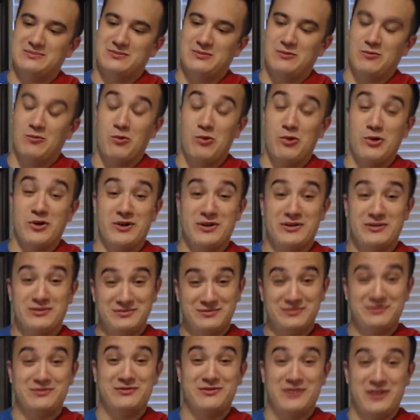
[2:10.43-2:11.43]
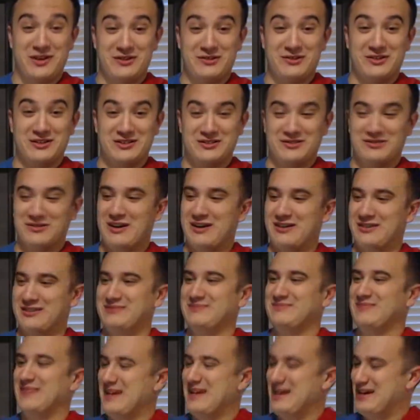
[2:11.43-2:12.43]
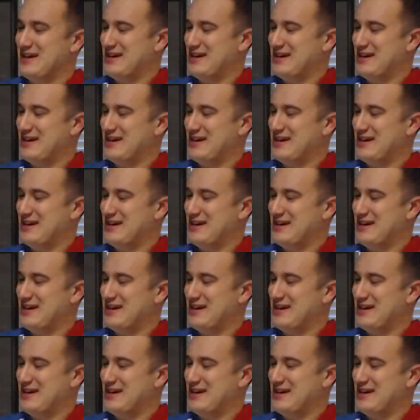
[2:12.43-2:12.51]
wood figurines around it.